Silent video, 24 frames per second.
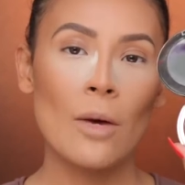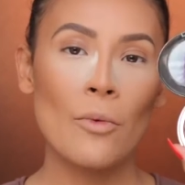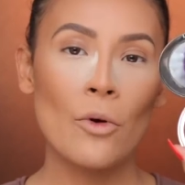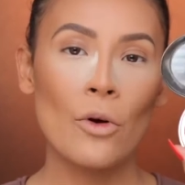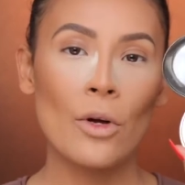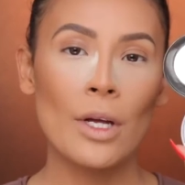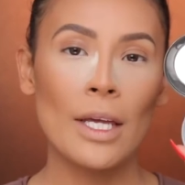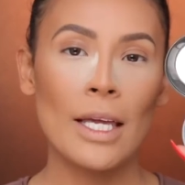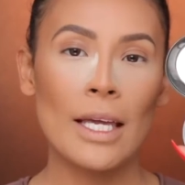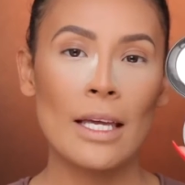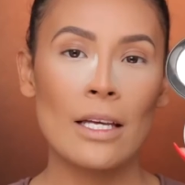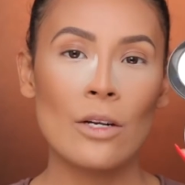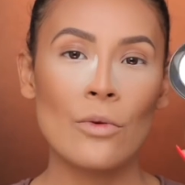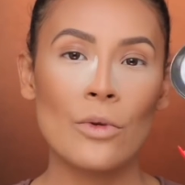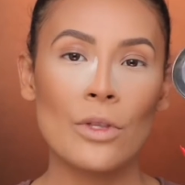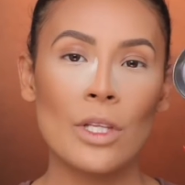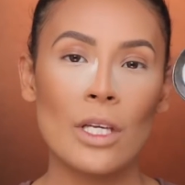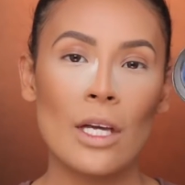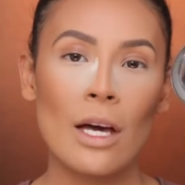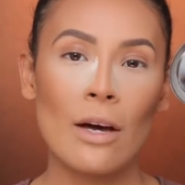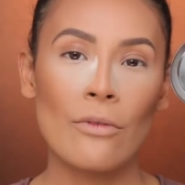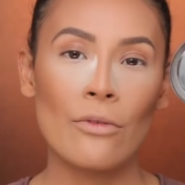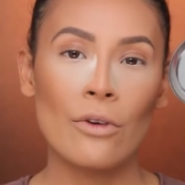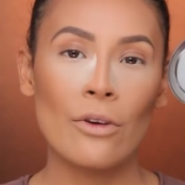Now I'm going in with
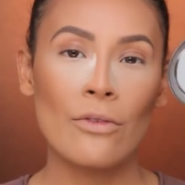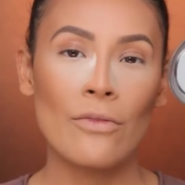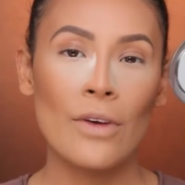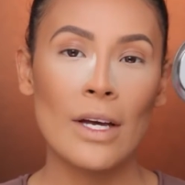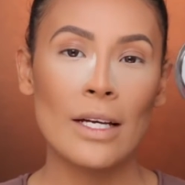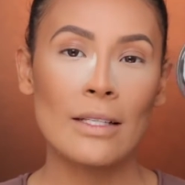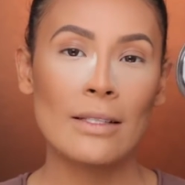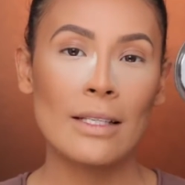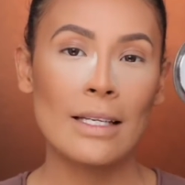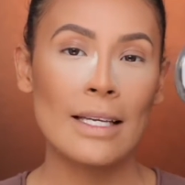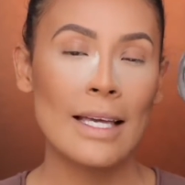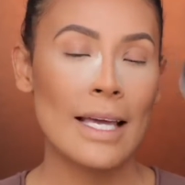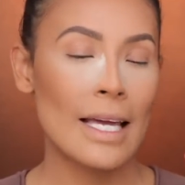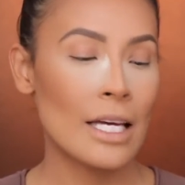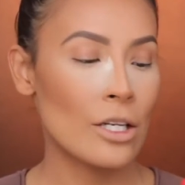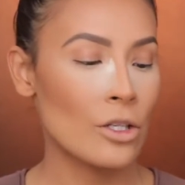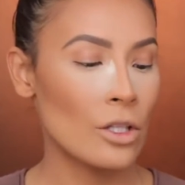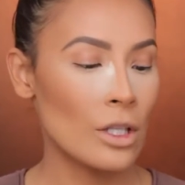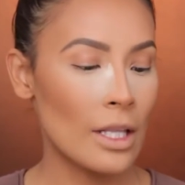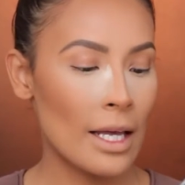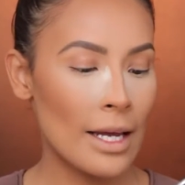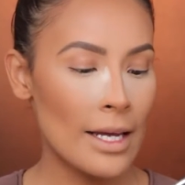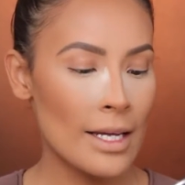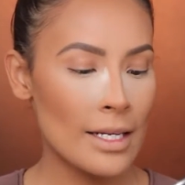the Cover FX
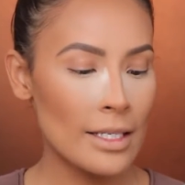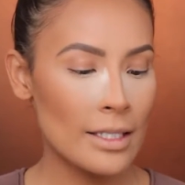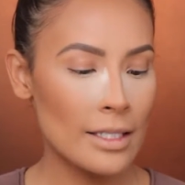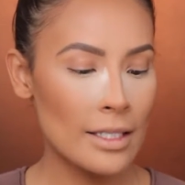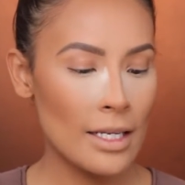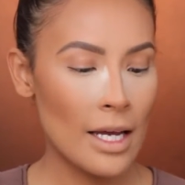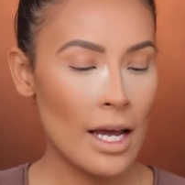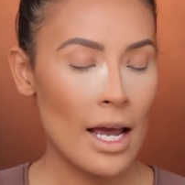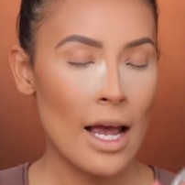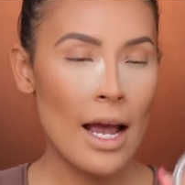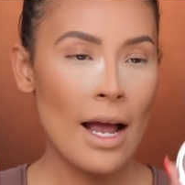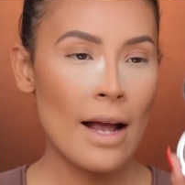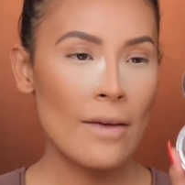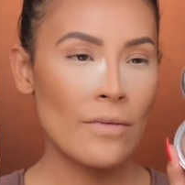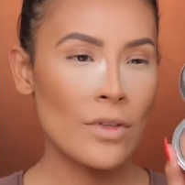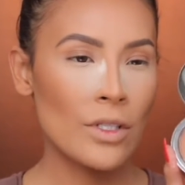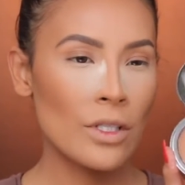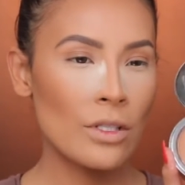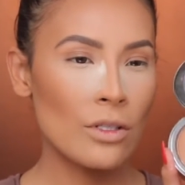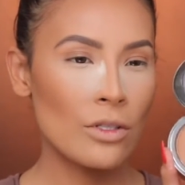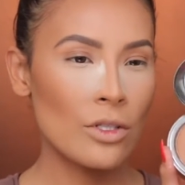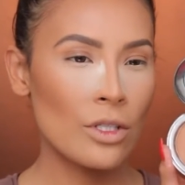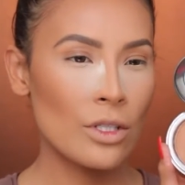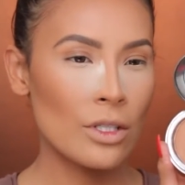Candlelight, and
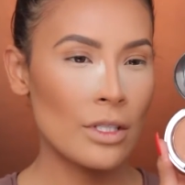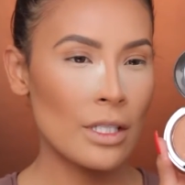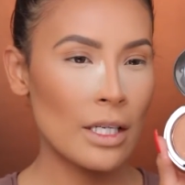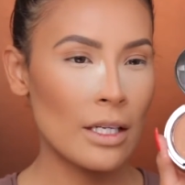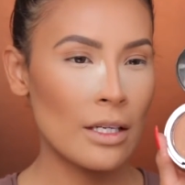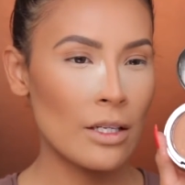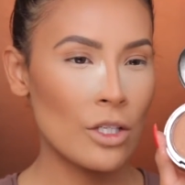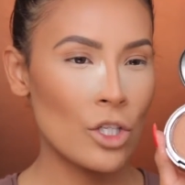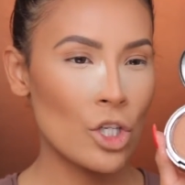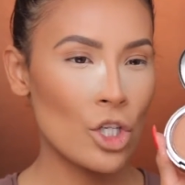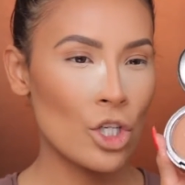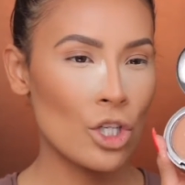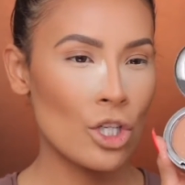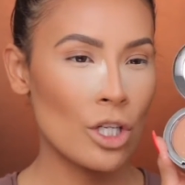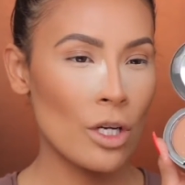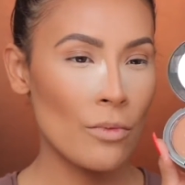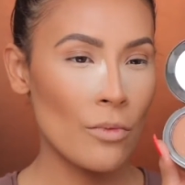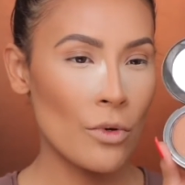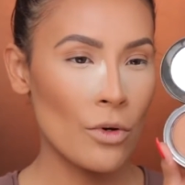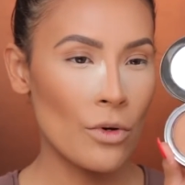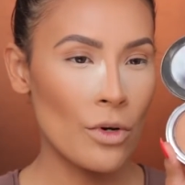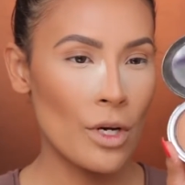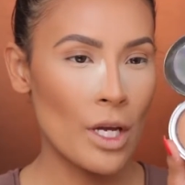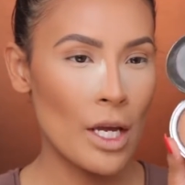this is just like a
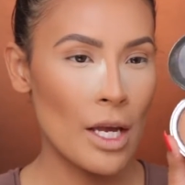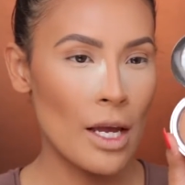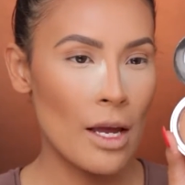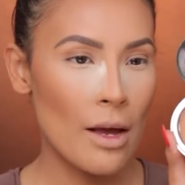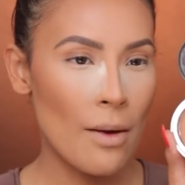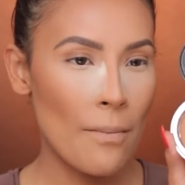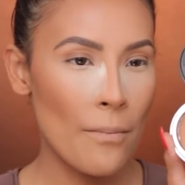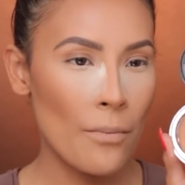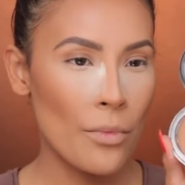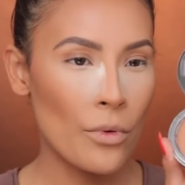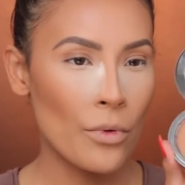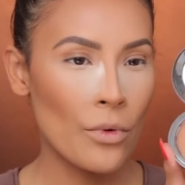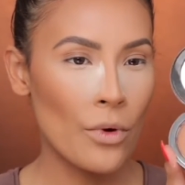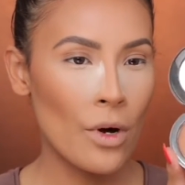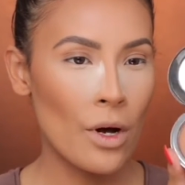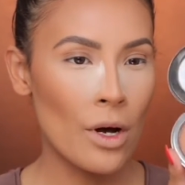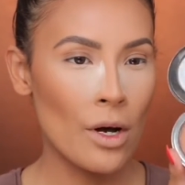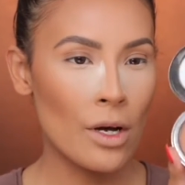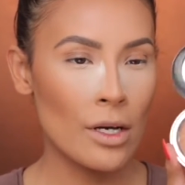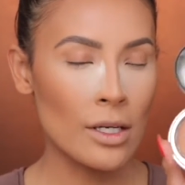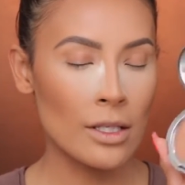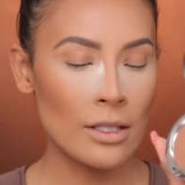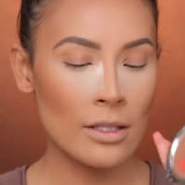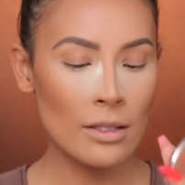shimmery
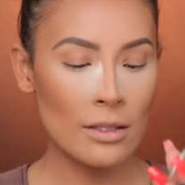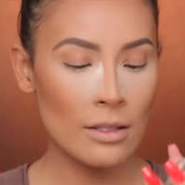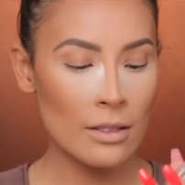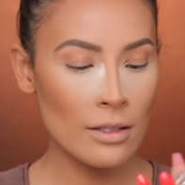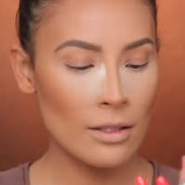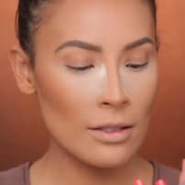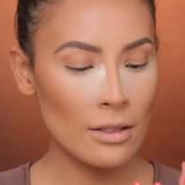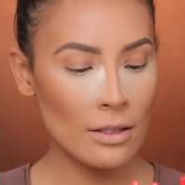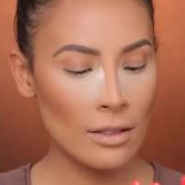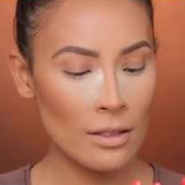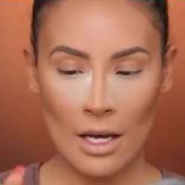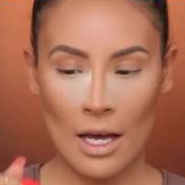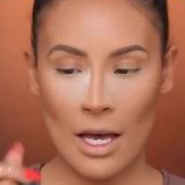bronze.